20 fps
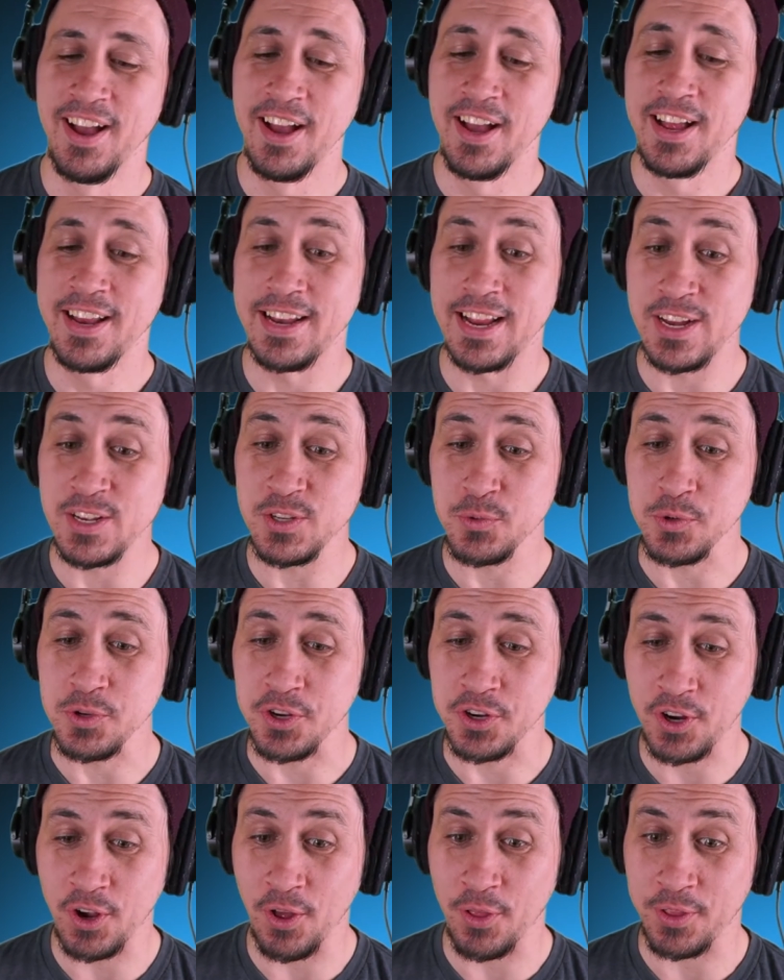Now's when
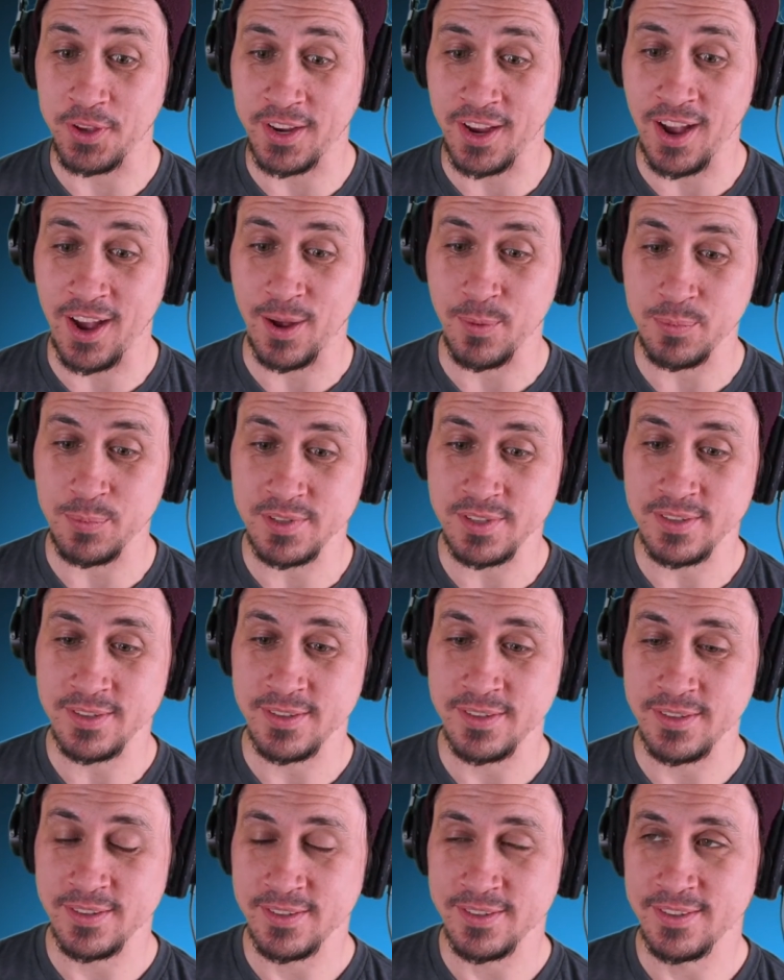you call the cops.
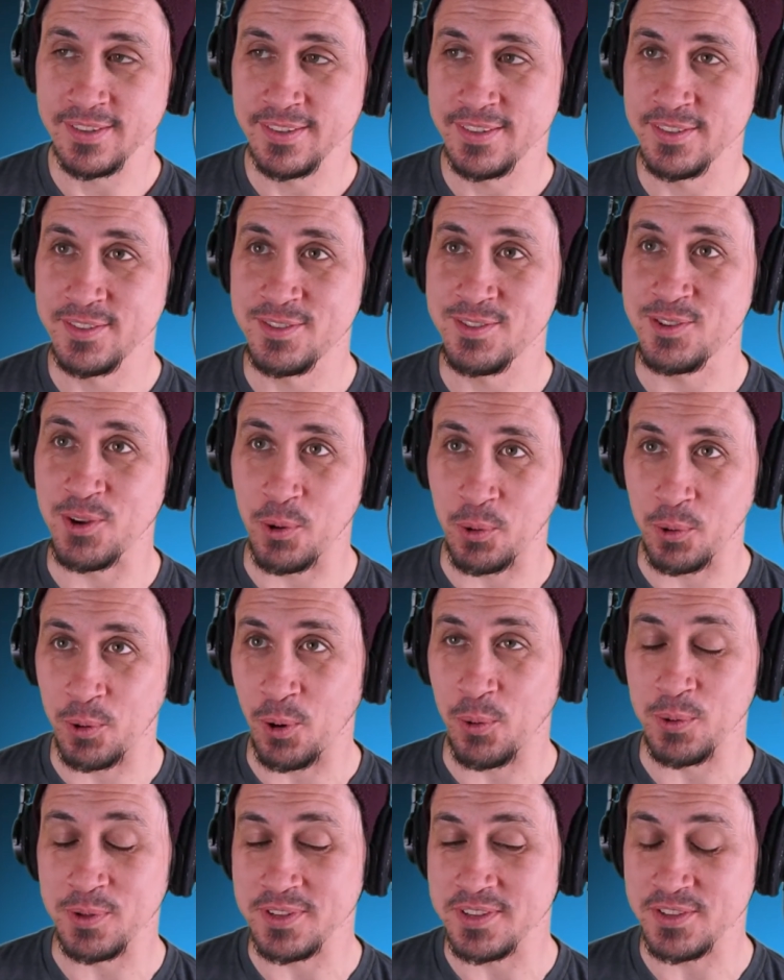Don't
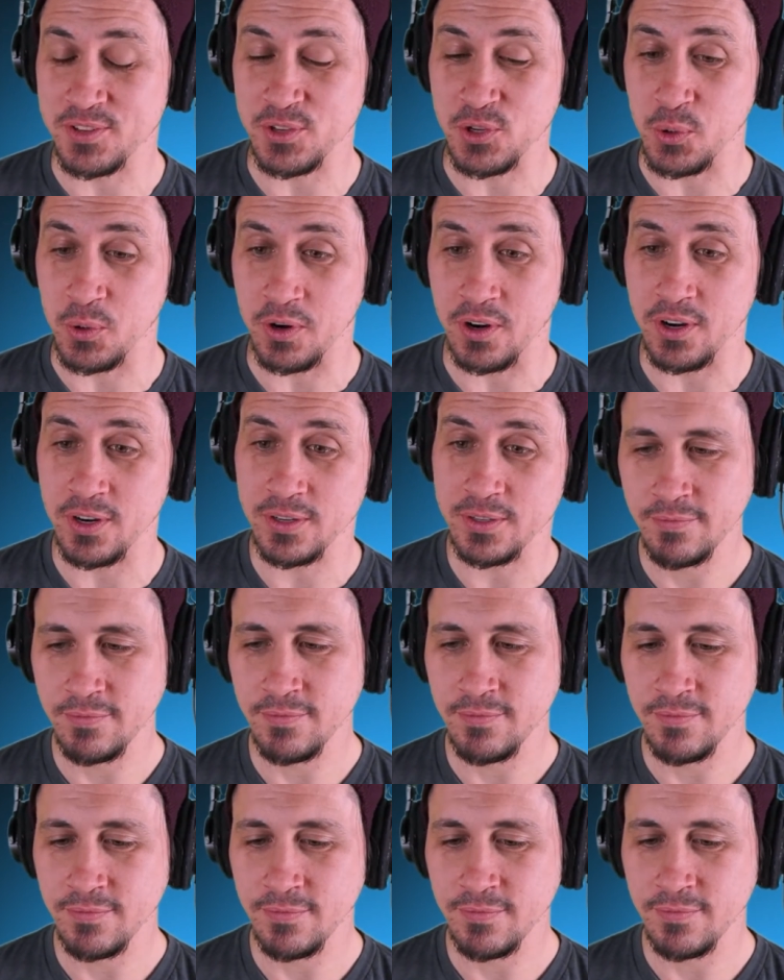go in the sewer.
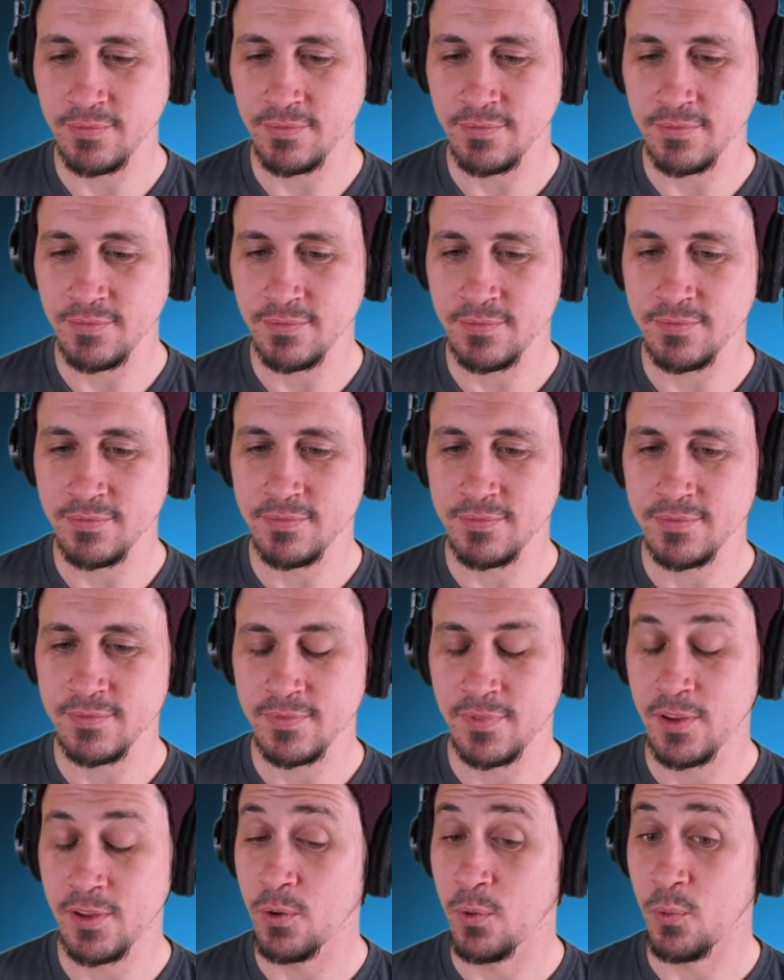Are you there?
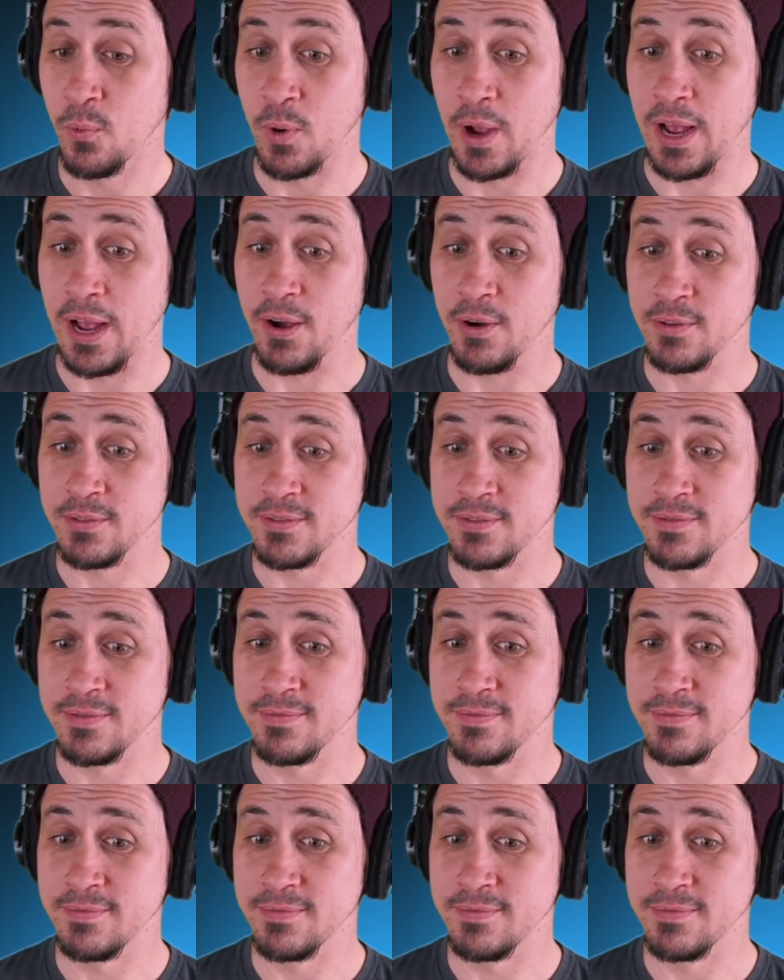Wow.